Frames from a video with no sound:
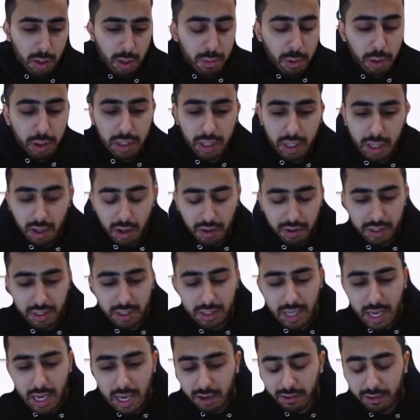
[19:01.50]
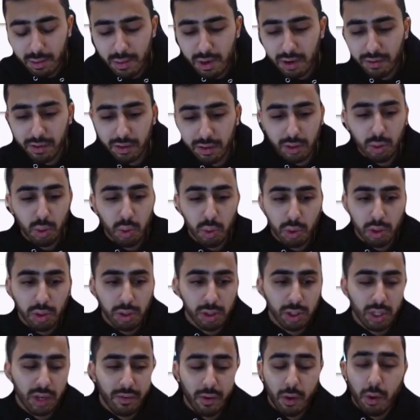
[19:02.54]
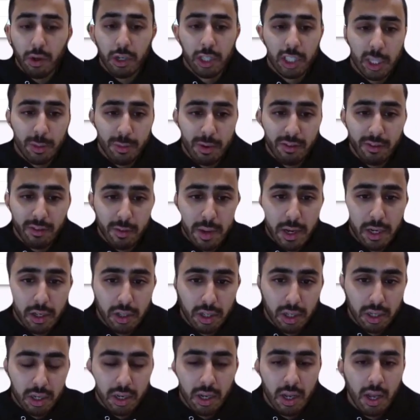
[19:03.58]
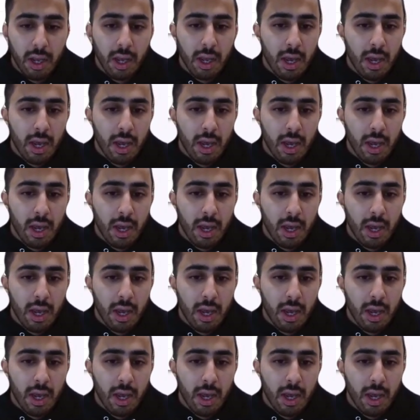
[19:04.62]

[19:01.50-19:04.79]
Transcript: pushing in all this data from different tools, you have ownership information.